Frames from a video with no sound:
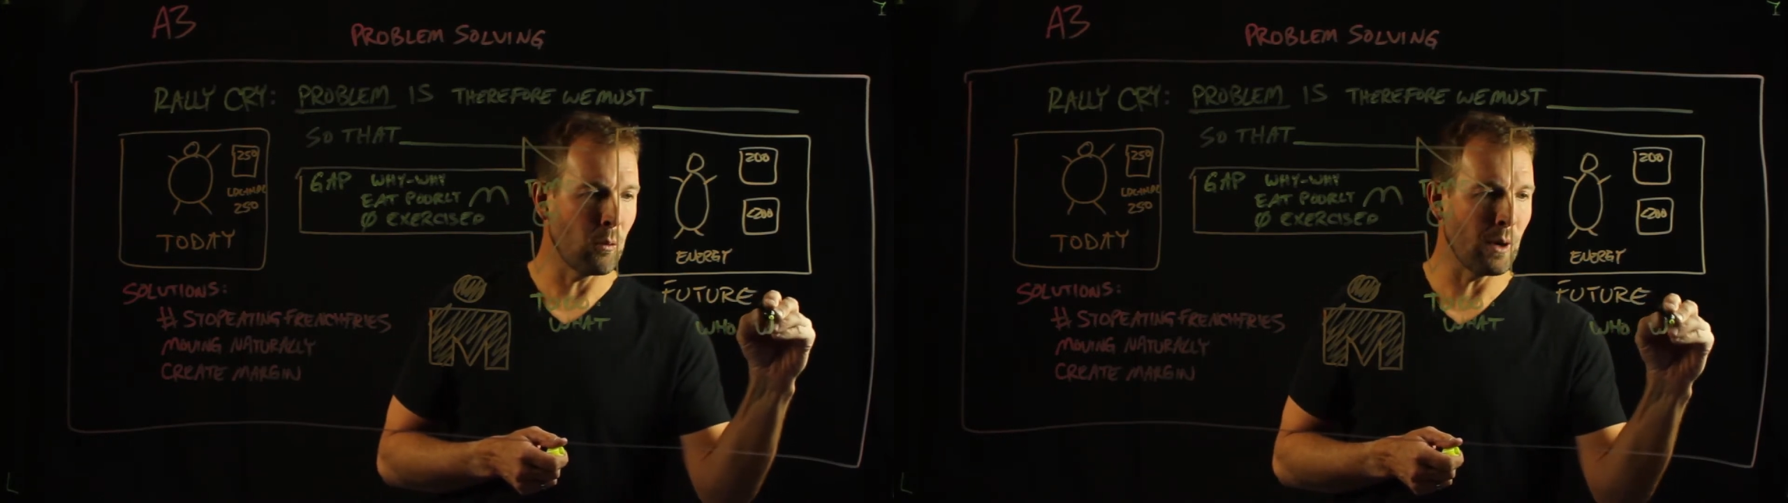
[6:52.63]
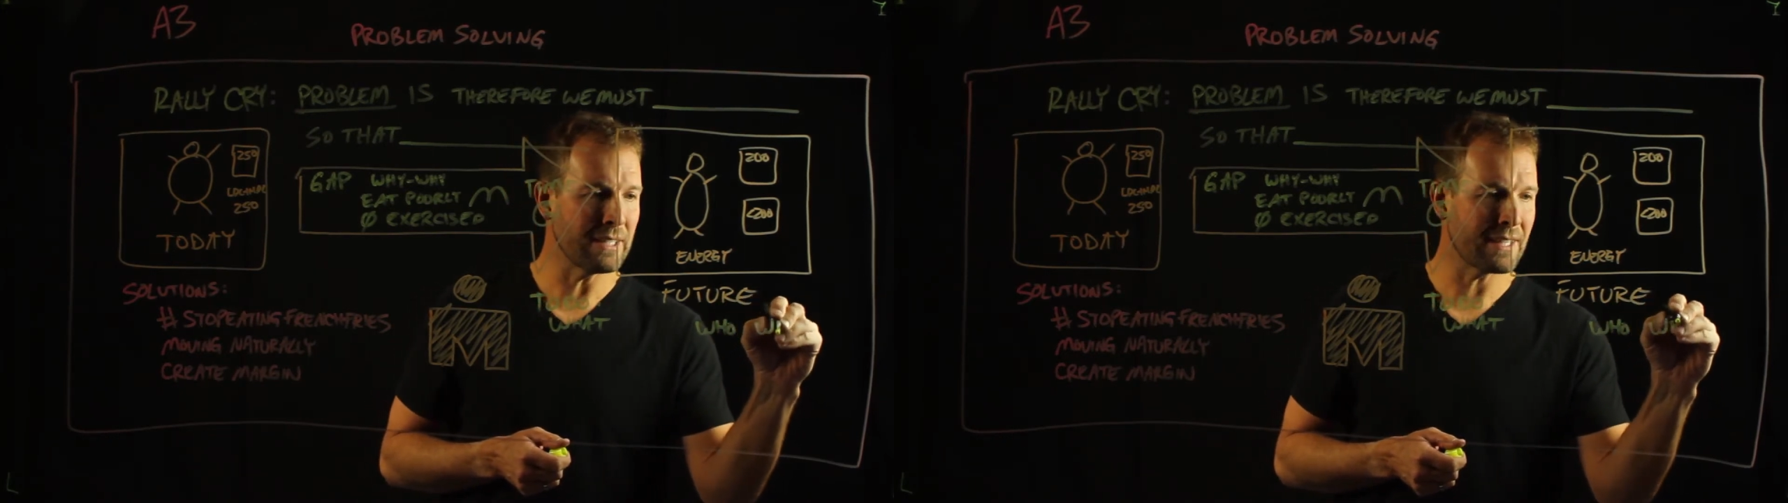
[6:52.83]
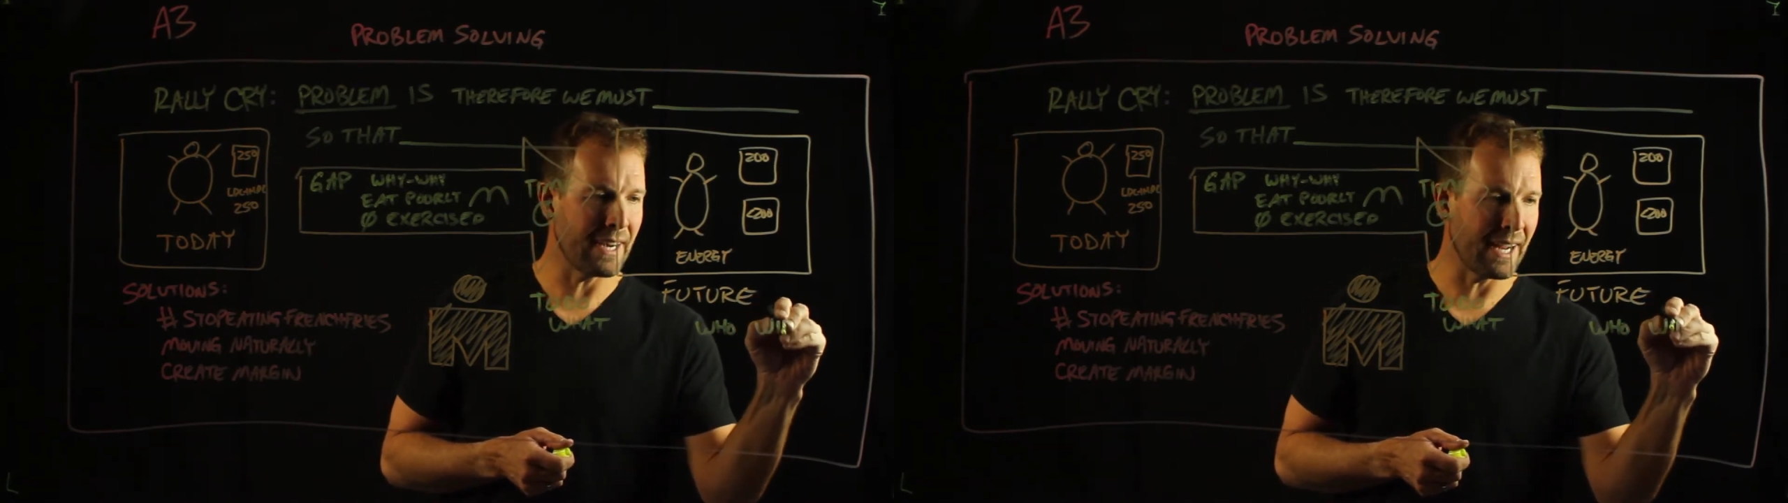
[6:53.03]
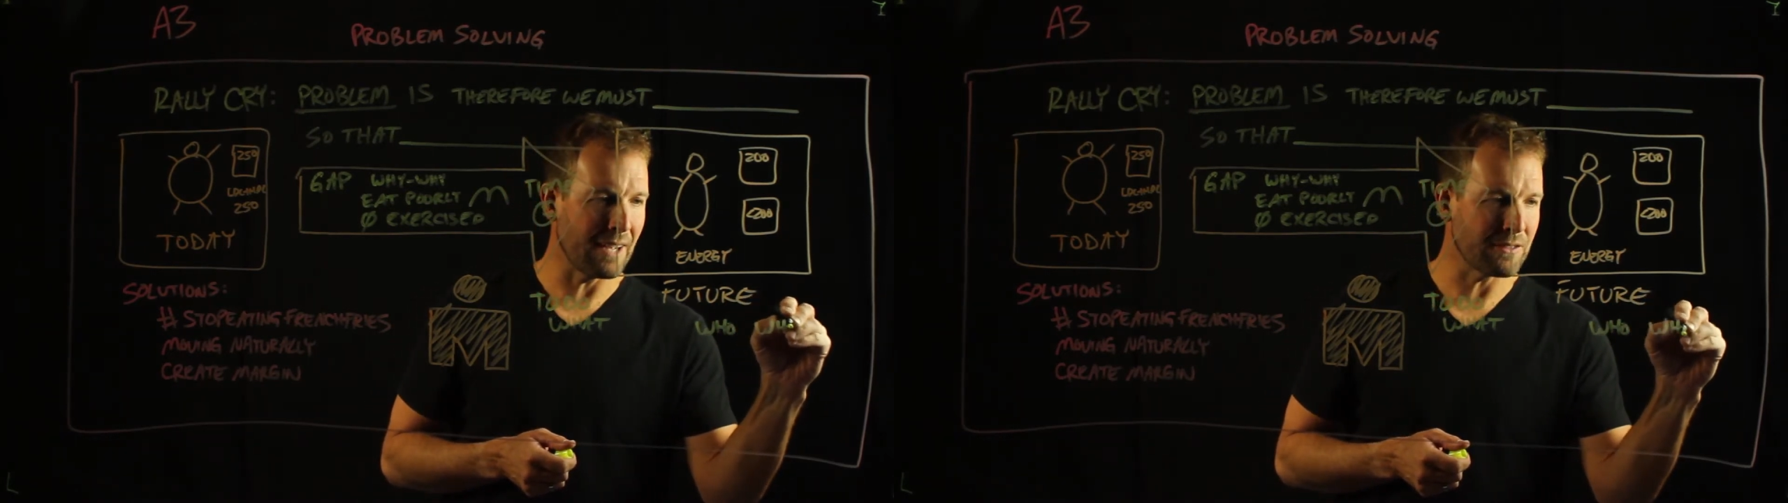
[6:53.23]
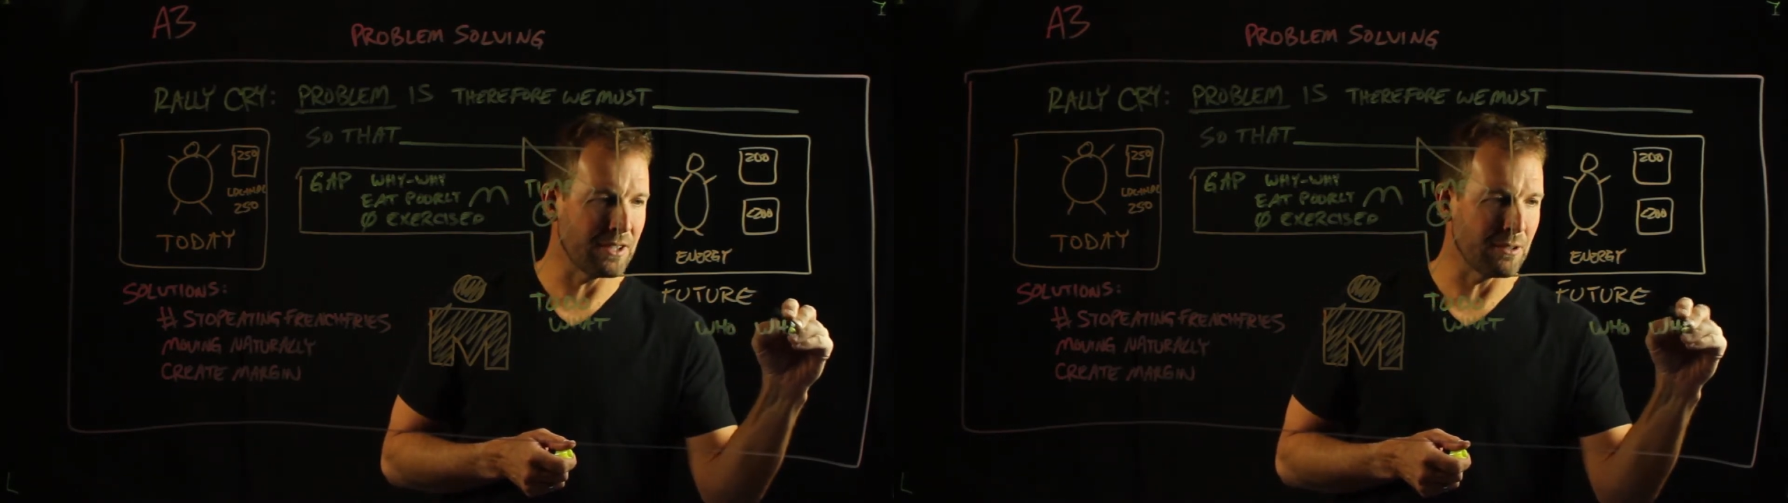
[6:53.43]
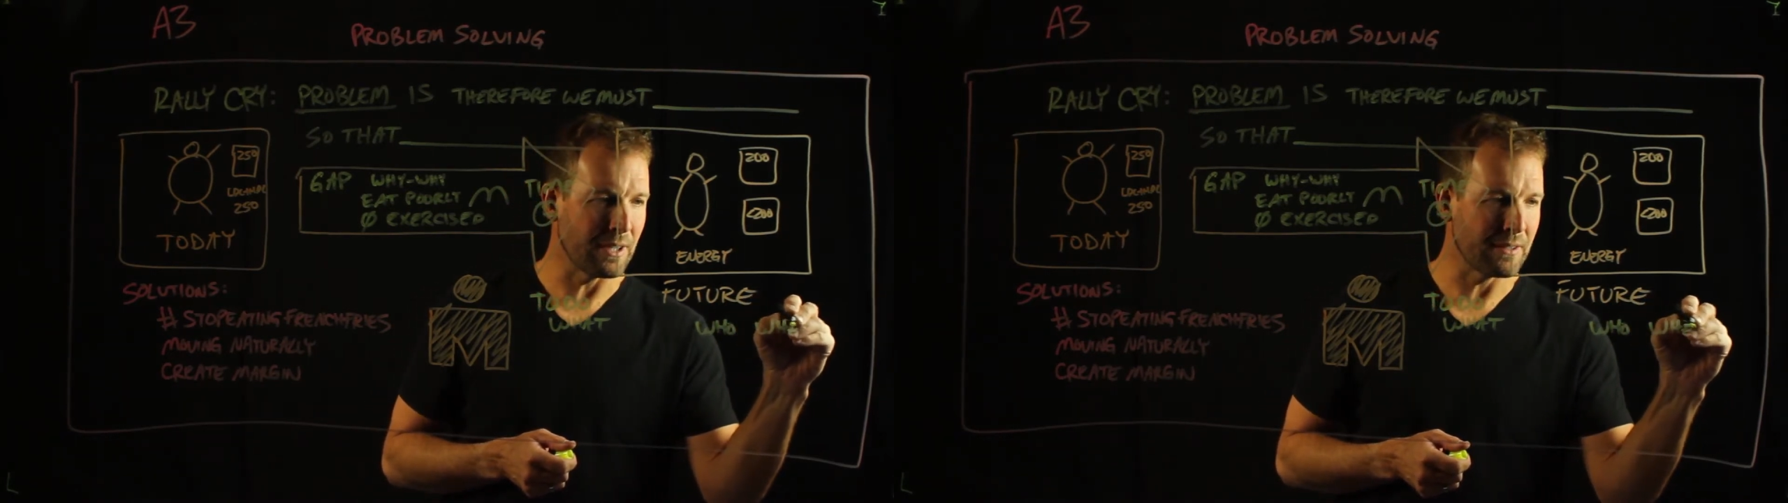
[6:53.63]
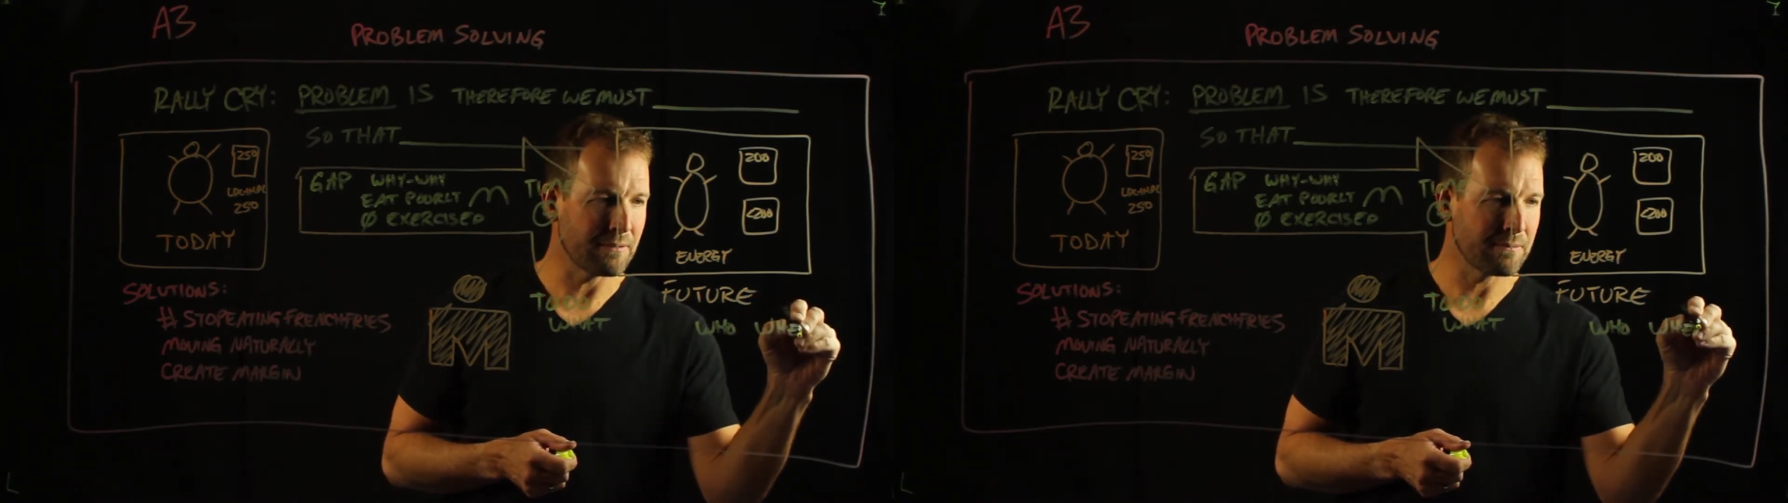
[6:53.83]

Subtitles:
when did I have to do it?